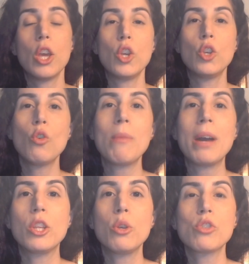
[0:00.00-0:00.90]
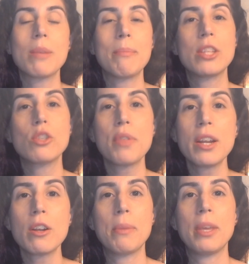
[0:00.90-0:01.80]
You might use the means of
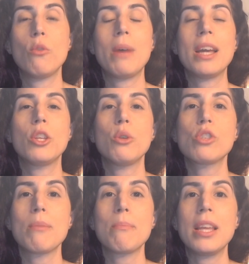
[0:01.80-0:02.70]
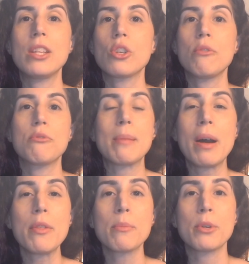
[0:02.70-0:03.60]
therapy. You might use the means of some
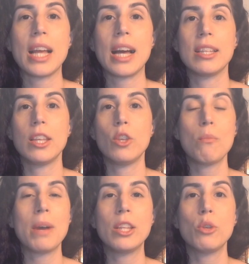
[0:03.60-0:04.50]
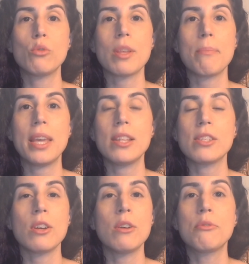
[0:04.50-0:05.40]
other modality. You might use the means
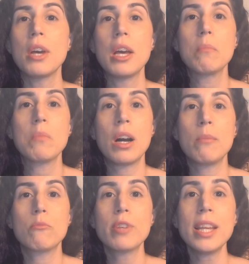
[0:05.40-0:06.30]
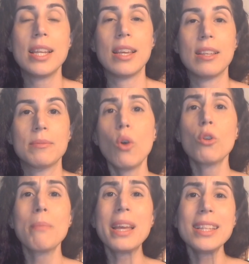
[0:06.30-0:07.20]
of reading
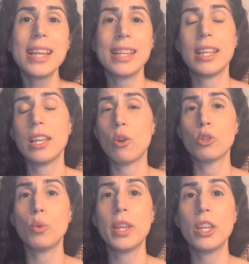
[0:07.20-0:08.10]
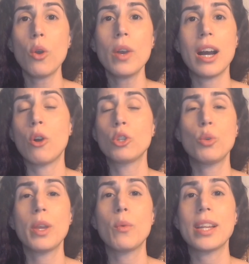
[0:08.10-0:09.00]
or meditating or doing yoga or
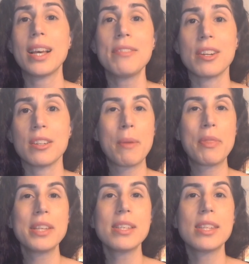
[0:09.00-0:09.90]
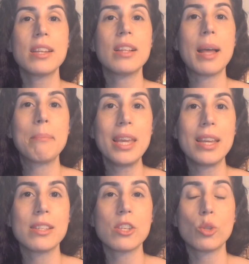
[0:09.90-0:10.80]
doing whatever. But this is still a
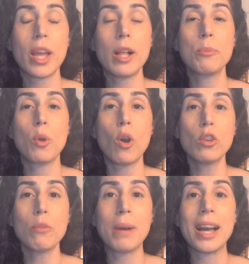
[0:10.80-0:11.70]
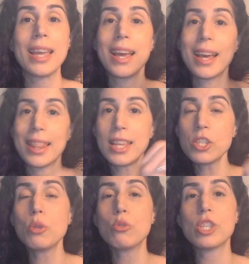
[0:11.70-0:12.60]
means to help you occupy this
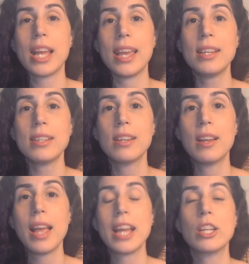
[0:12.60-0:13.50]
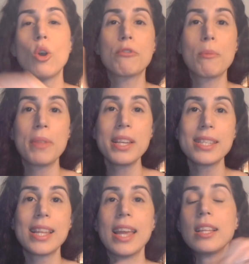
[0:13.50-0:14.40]
new state and go from this
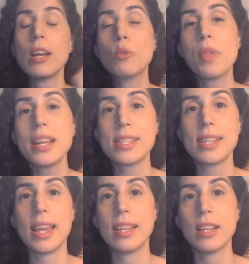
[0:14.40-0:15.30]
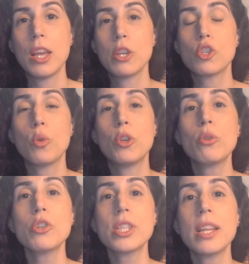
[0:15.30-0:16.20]
state to that state. So you're
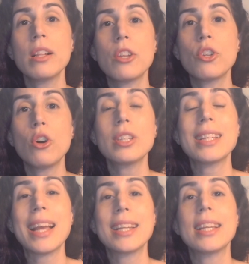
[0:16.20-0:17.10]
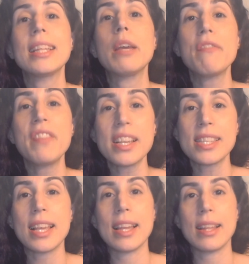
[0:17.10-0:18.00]
still not technically
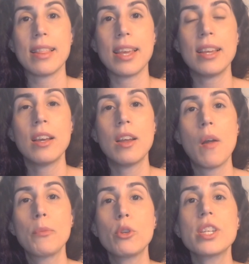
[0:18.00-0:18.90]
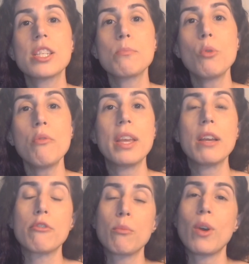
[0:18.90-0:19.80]
fixing anything. You're just moving
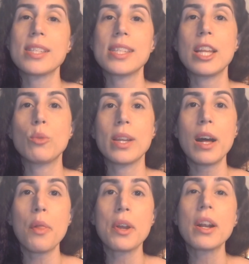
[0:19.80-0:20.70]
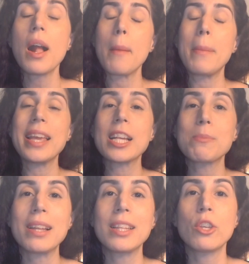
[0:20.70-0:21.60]
from one state to another by
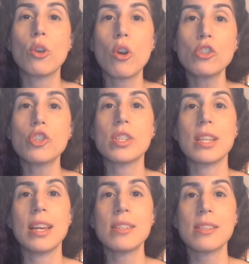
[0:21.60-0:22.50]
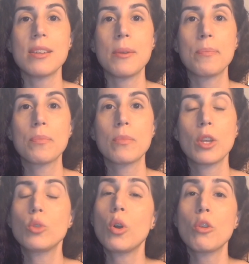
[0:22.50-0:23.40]
expanding your consciousness
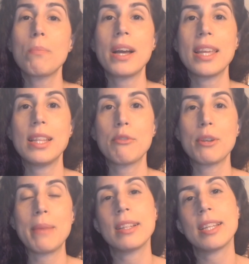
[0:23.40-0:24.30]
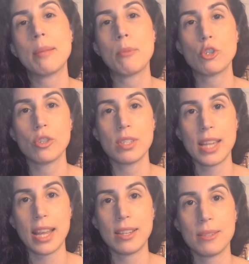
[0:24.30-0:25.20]
to occupy a different mental and emotional
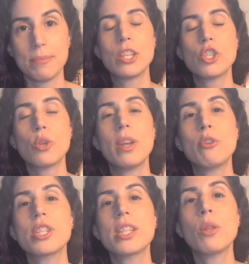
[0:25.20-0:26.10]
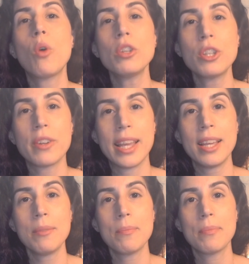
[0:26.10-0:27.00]
state. And so if you're still
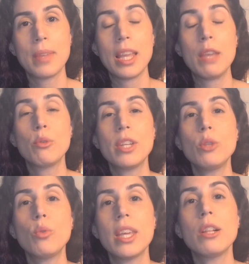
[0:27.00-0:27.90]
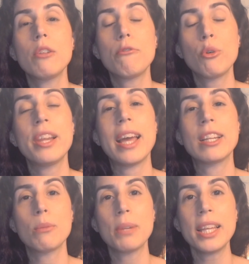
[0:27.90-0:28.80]
wondering if you need to heal fully and
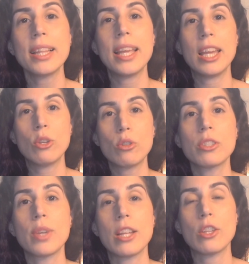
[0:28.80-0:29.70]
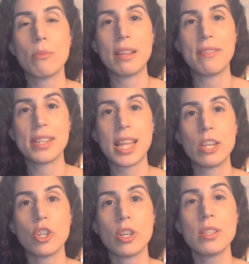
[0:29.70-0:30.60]
completely in order to get your
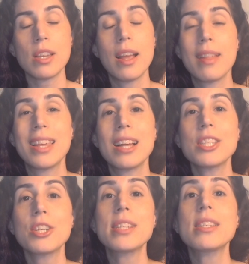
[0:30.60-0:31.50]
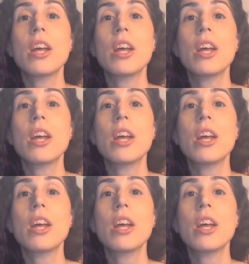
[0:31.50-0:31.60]
manifestations, the answer is